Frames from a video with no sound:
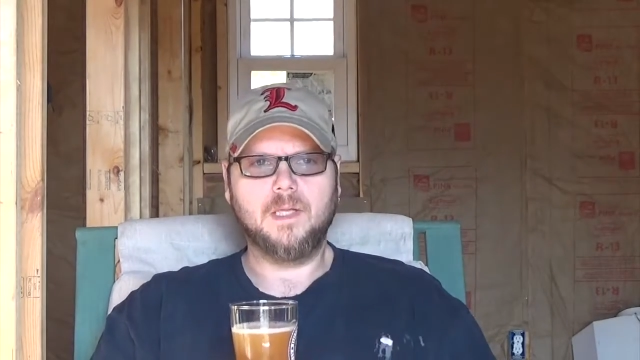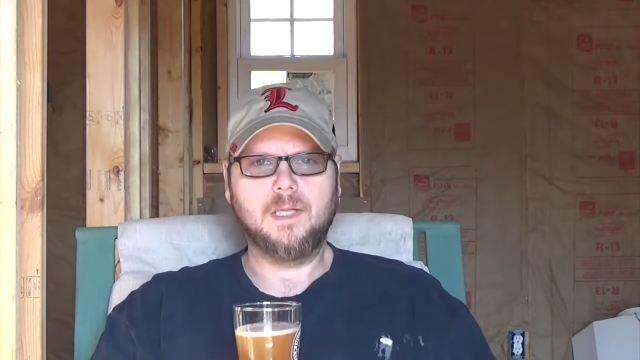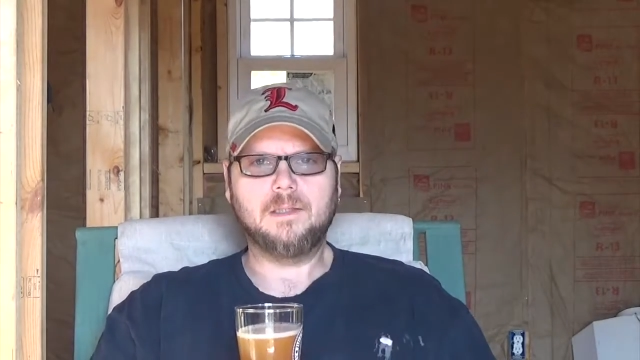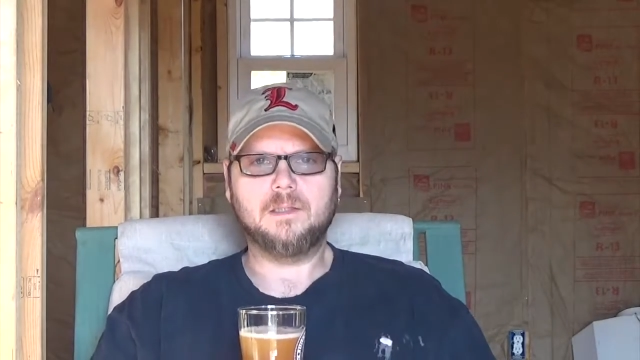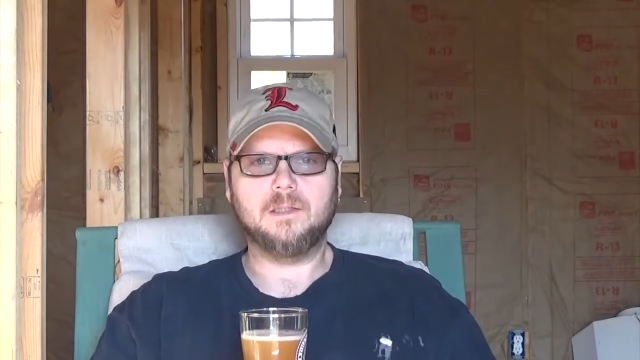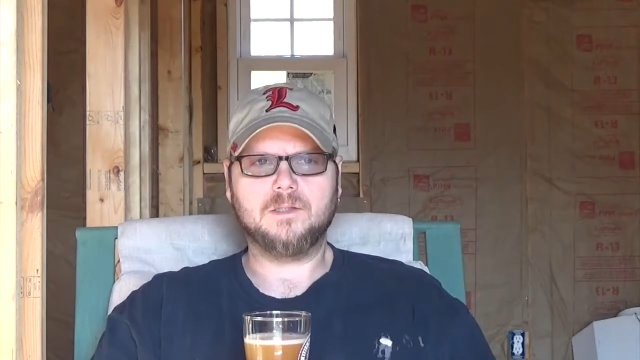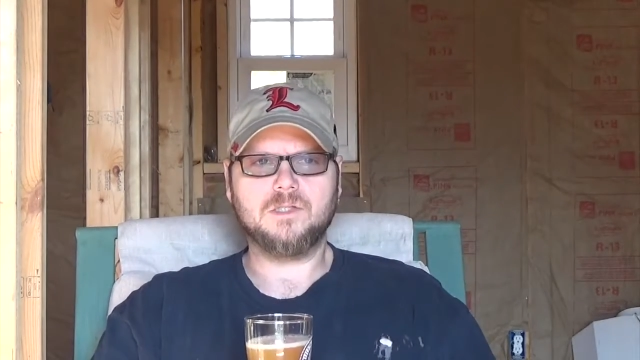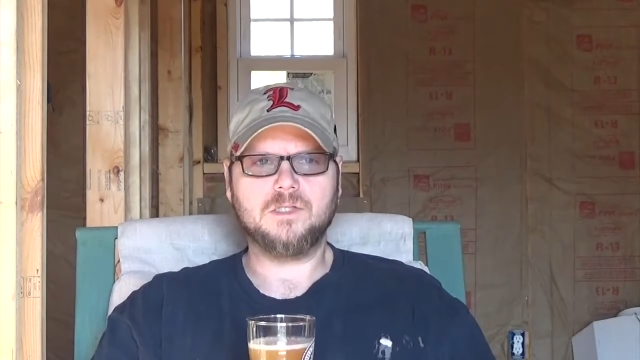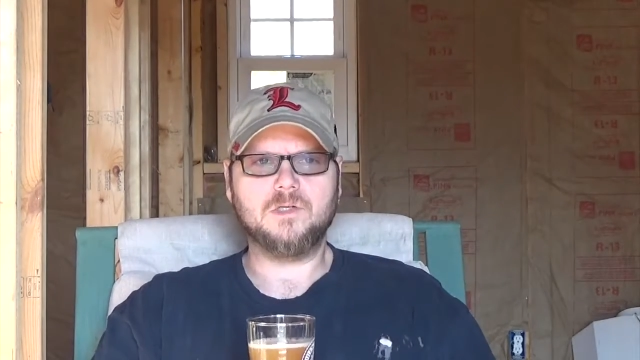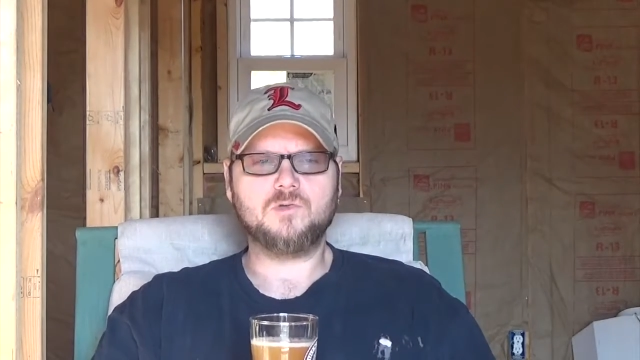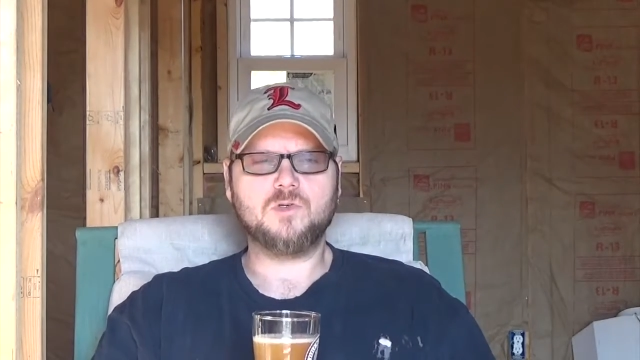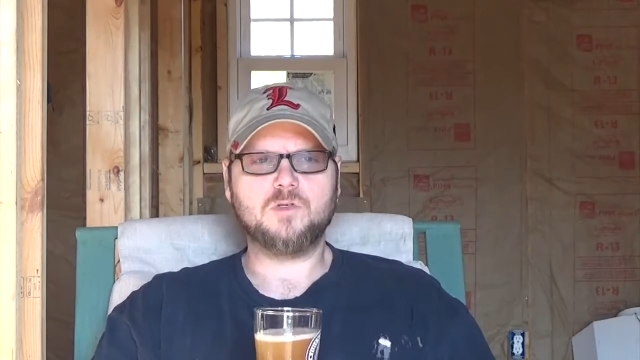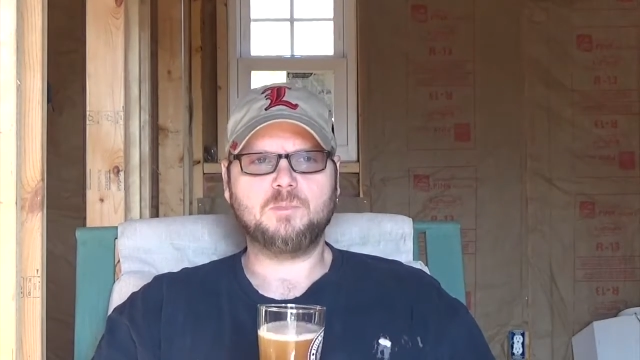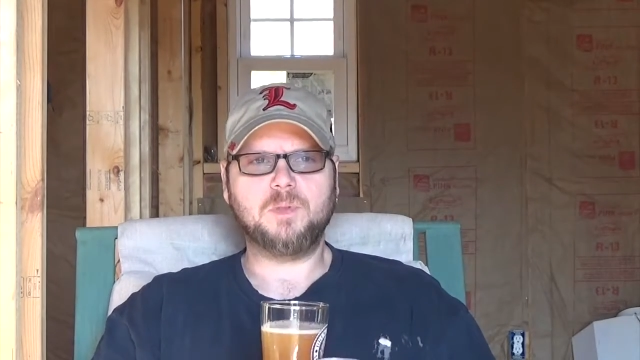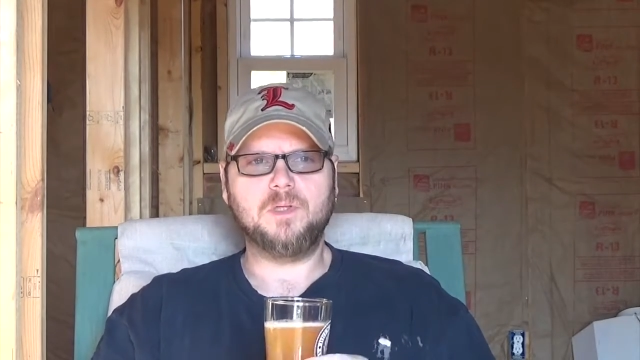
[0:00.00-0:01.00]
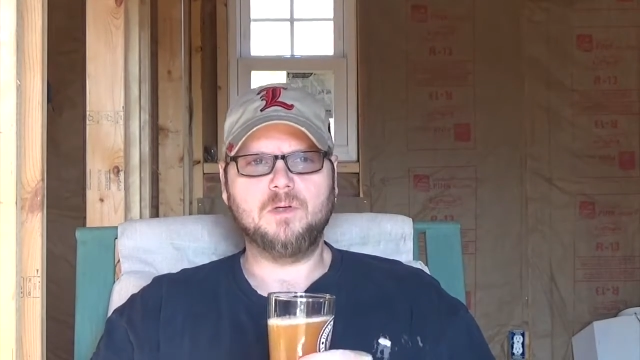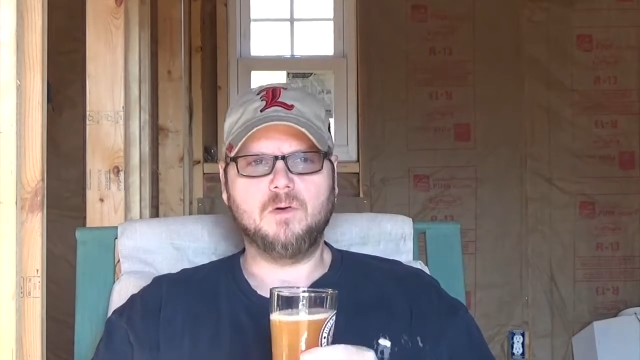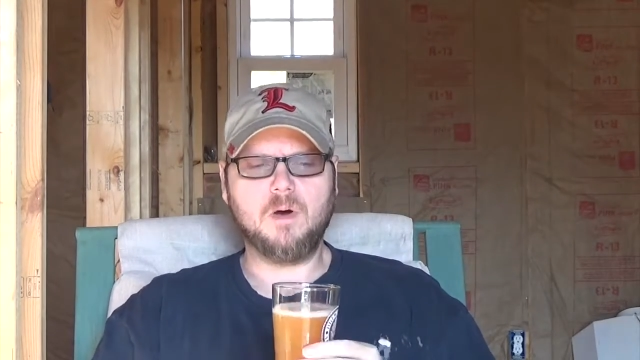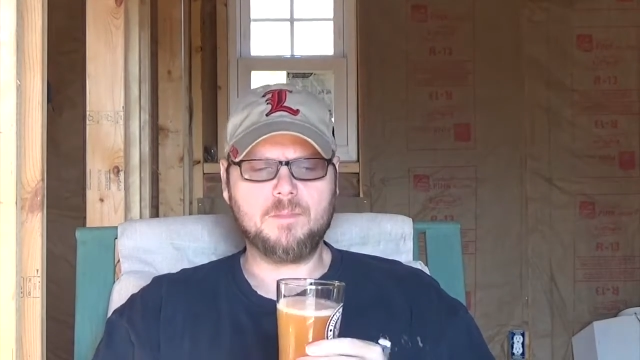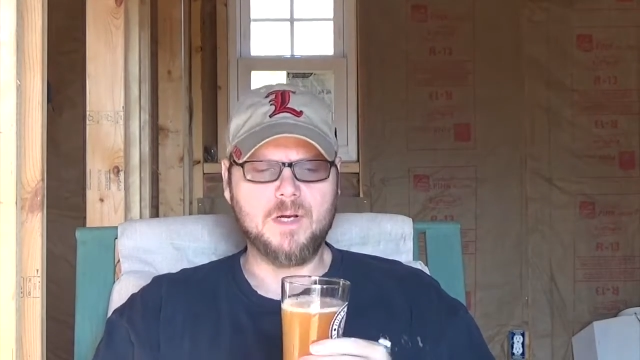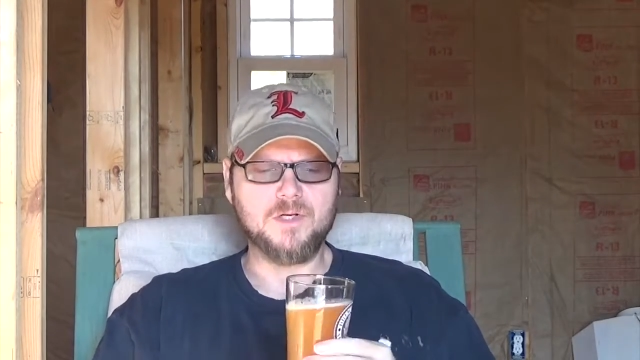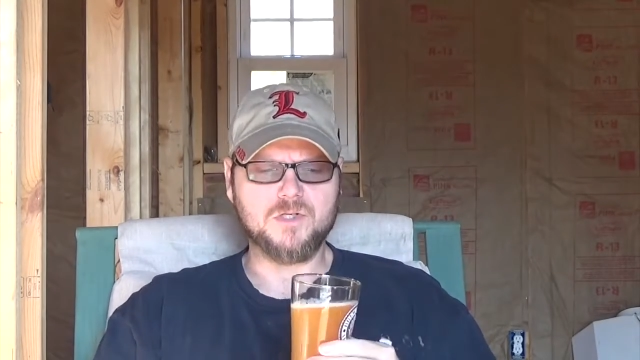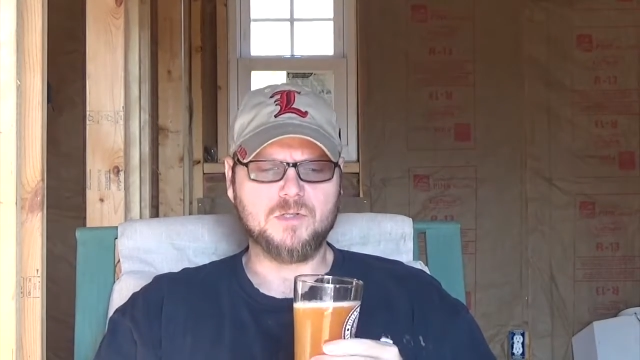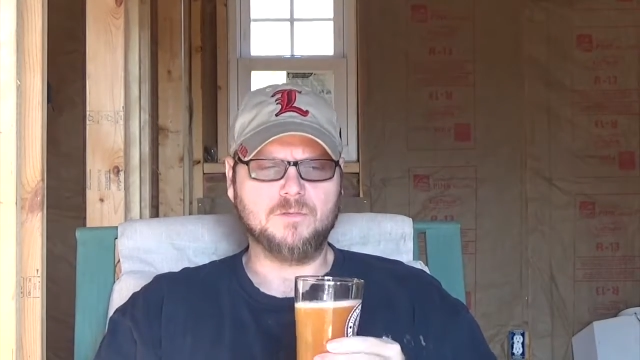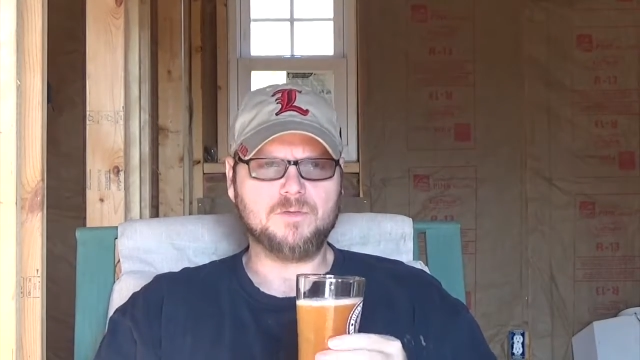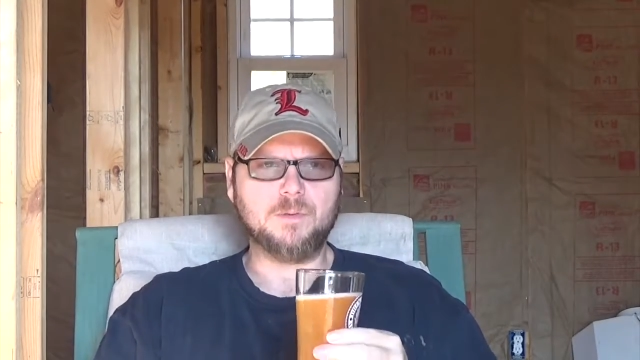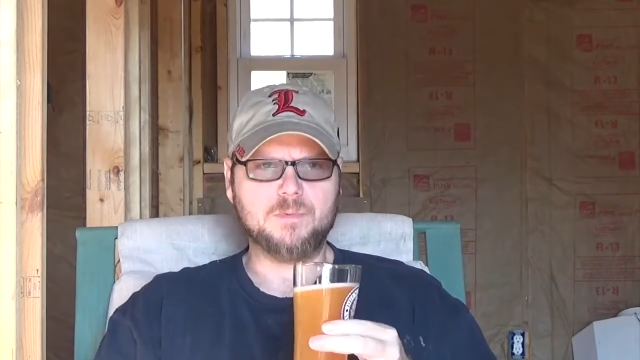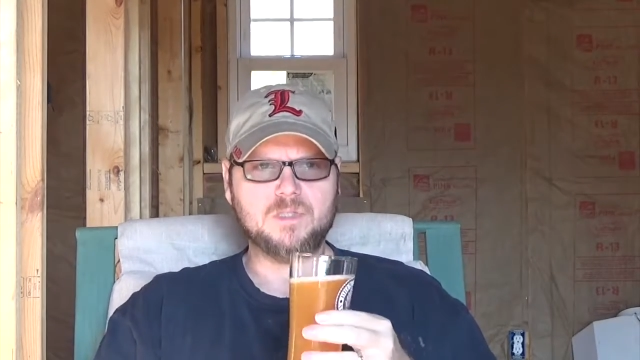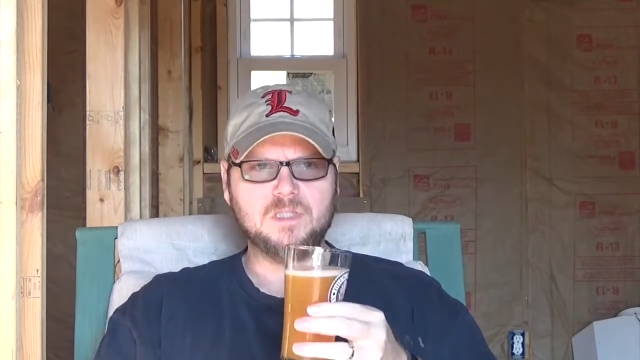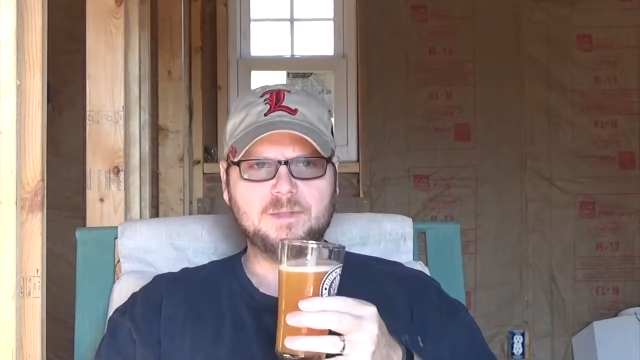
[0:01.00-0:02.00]
and the citrus peel. I'm not sure if
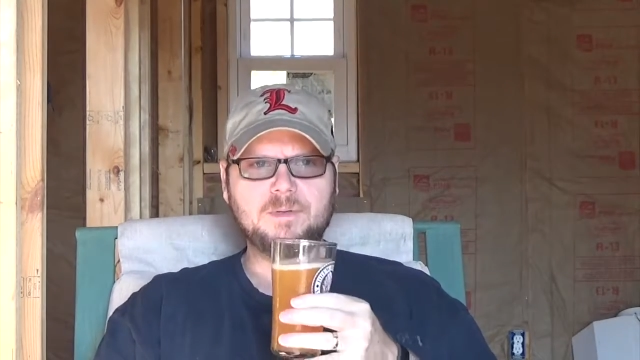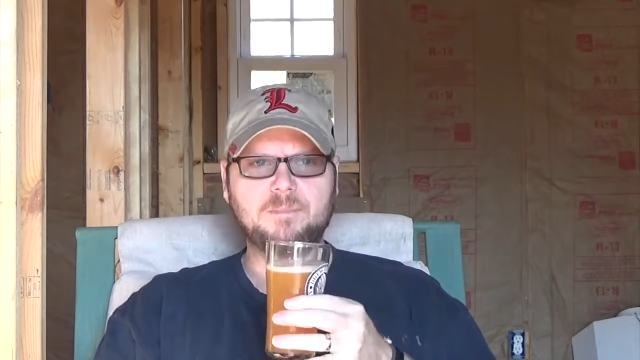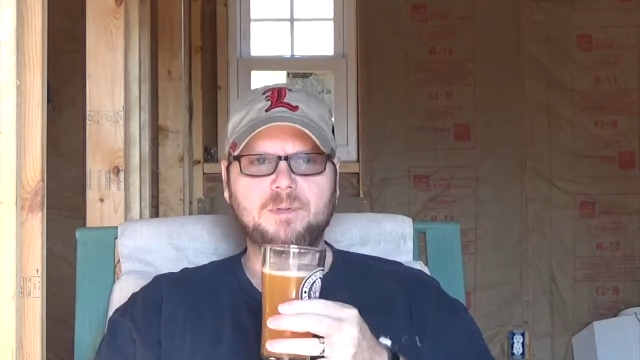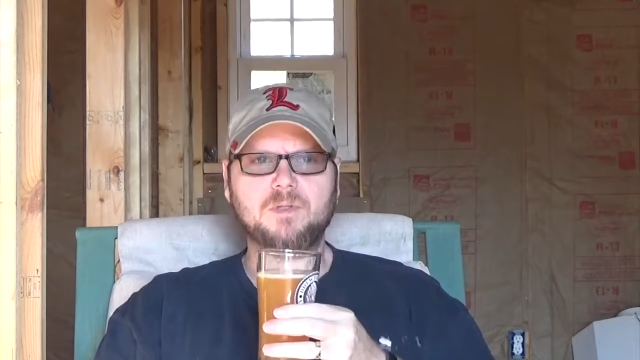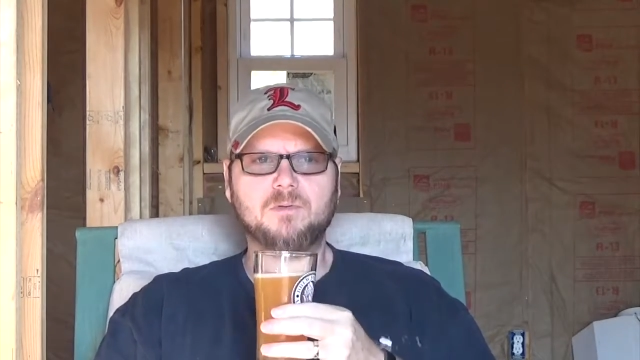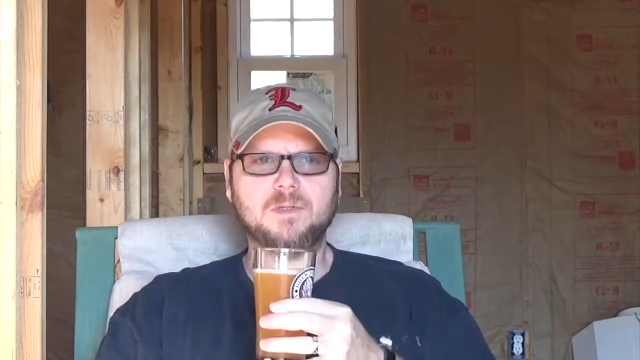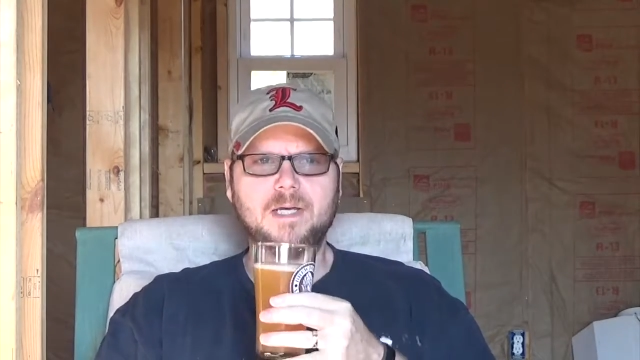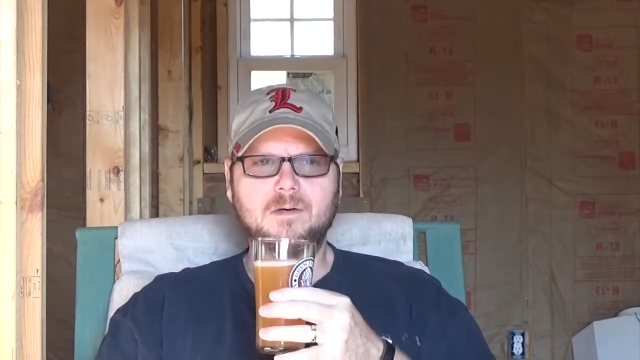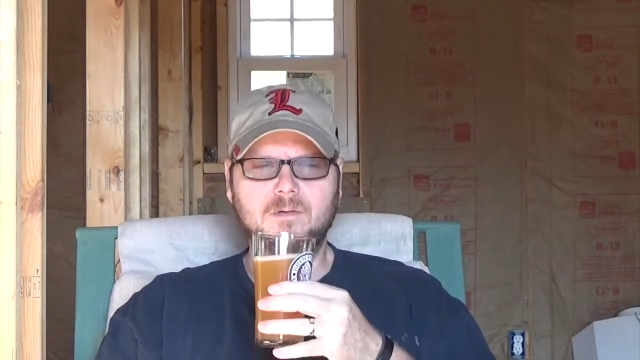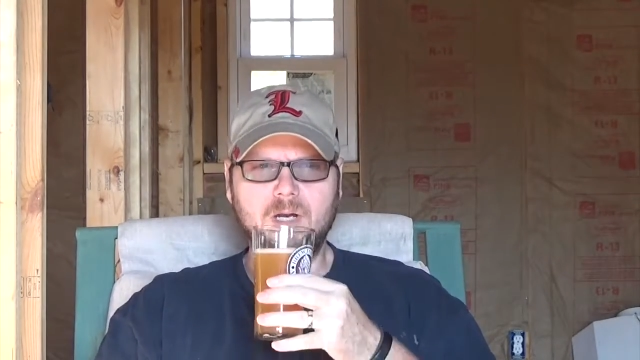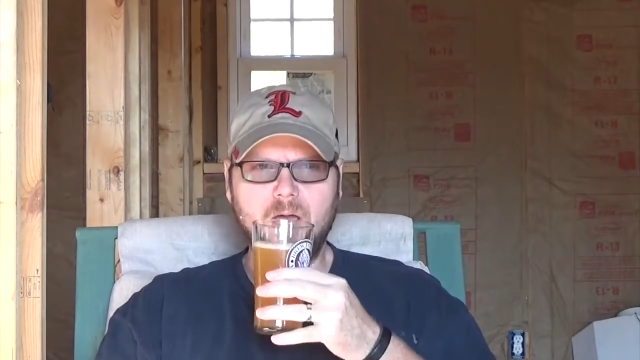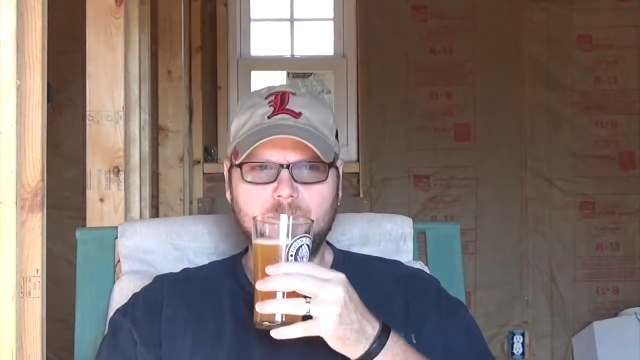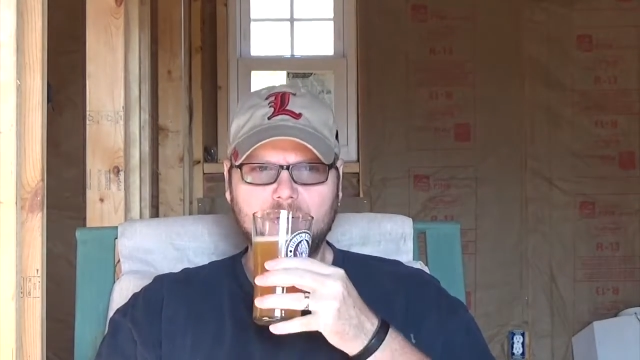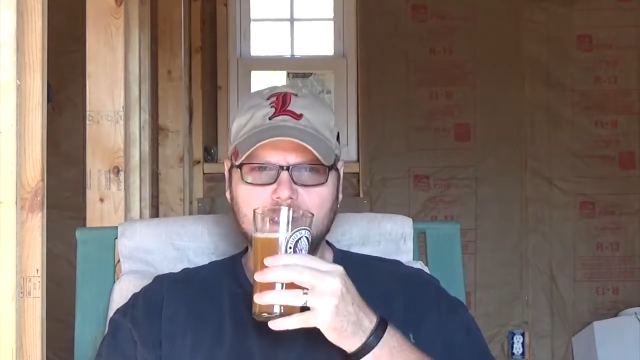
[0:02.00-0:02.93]
there was lemon peel in that or not,